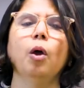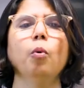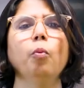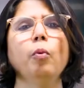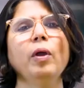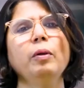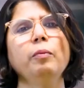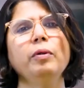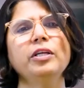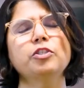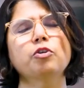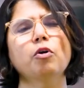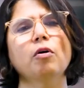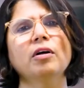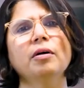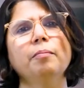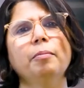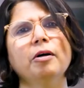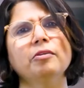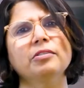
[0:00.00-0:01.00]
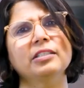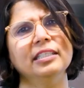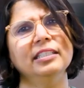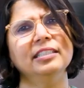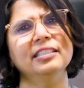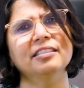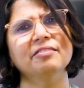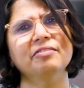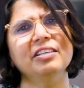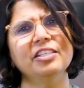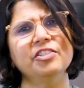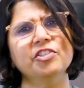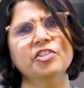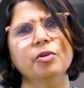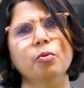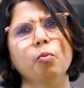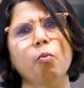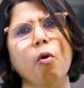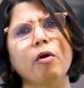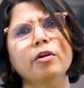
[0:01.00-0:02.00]
When we talk about
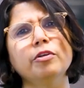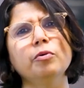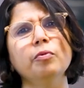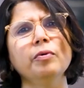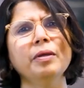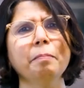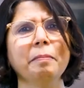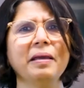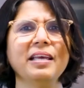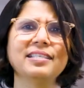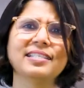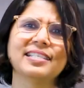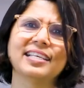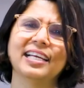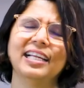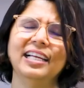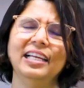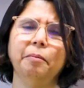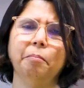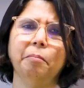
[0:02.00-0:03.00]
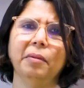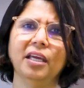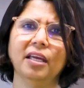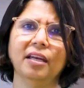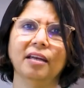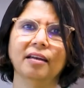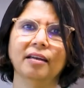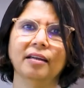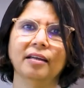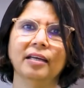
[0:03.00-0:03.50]
intervention, what do we basically mean?